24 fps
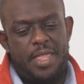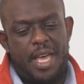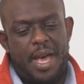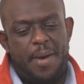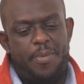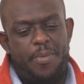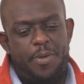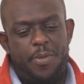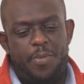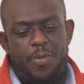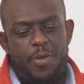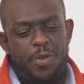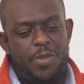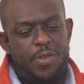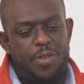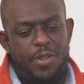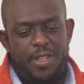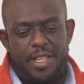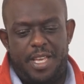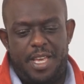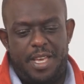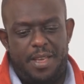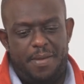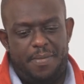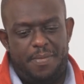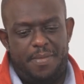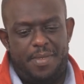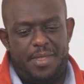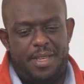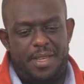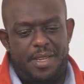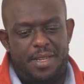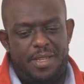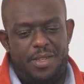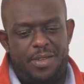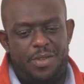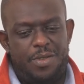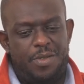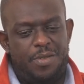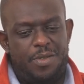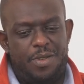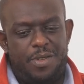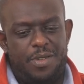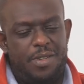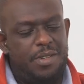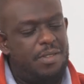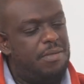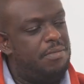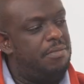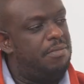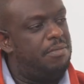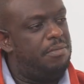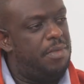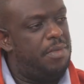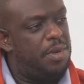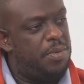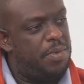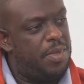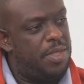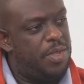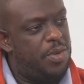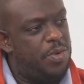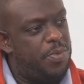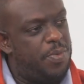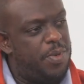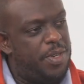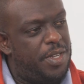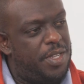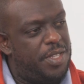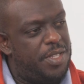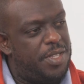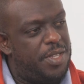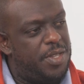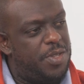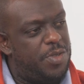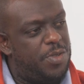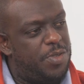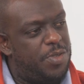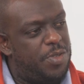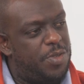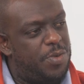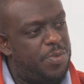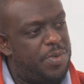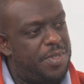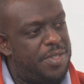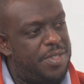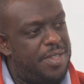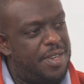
a proposal came that maybe the Open Institute should be